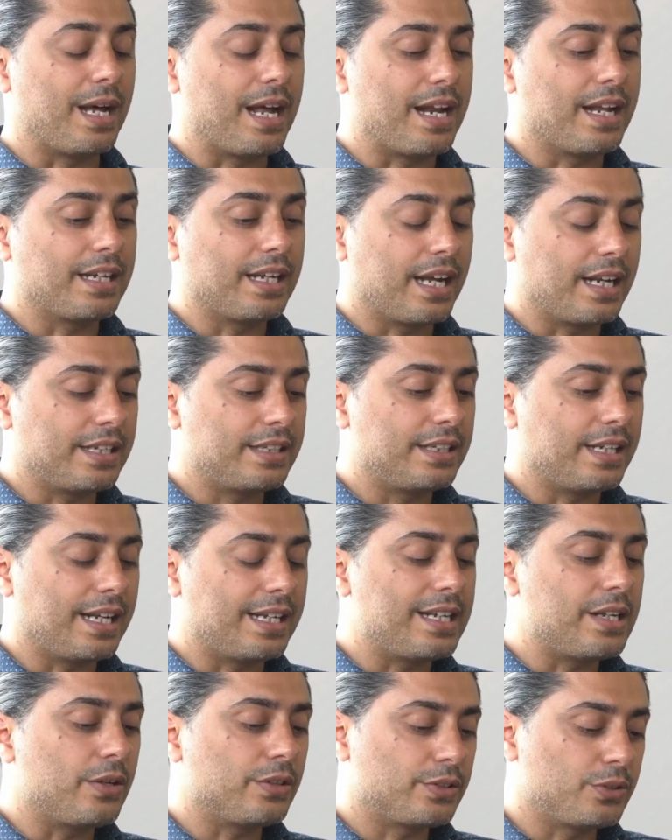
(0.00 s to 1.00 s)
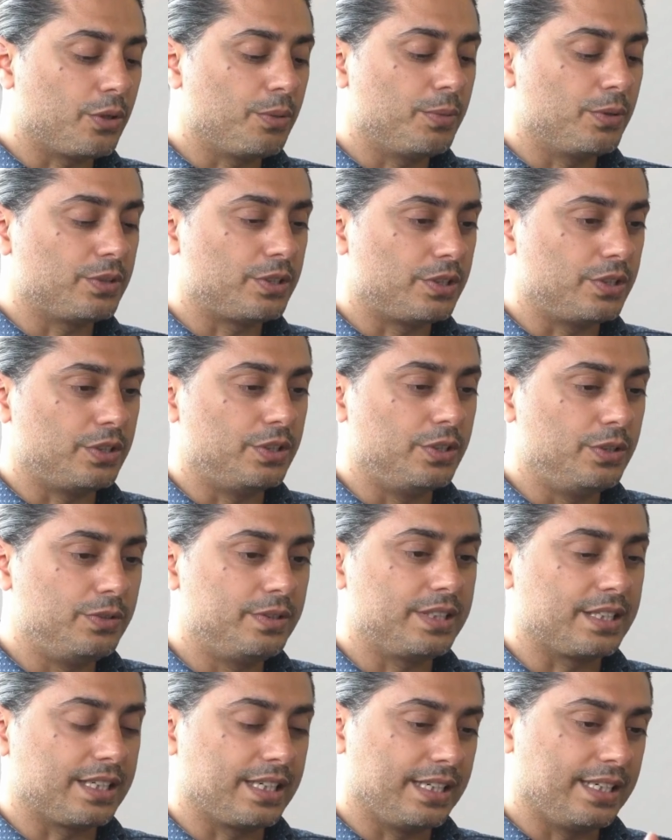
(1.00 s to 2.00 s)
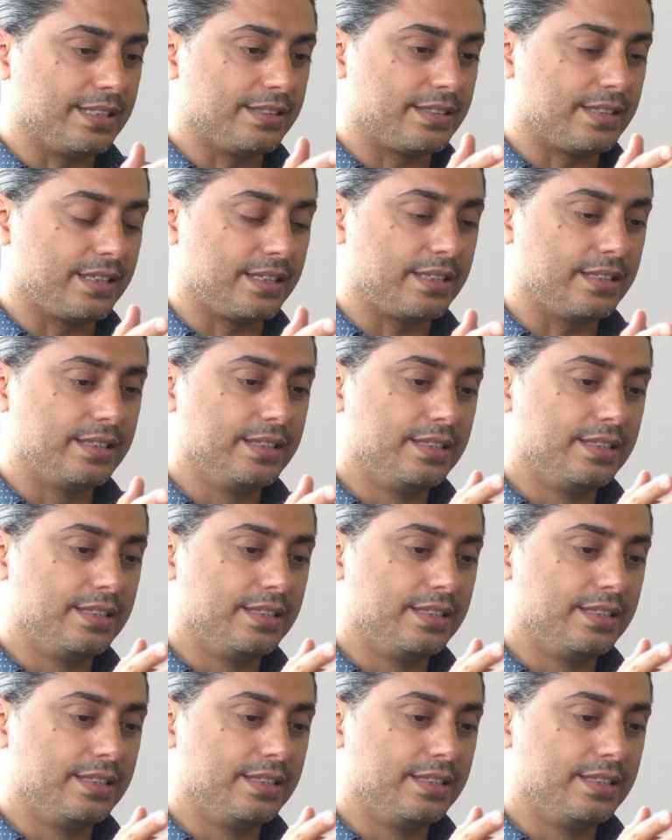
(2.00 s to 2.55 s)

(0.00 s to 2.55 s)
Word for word: And I and, and it's almost using it as a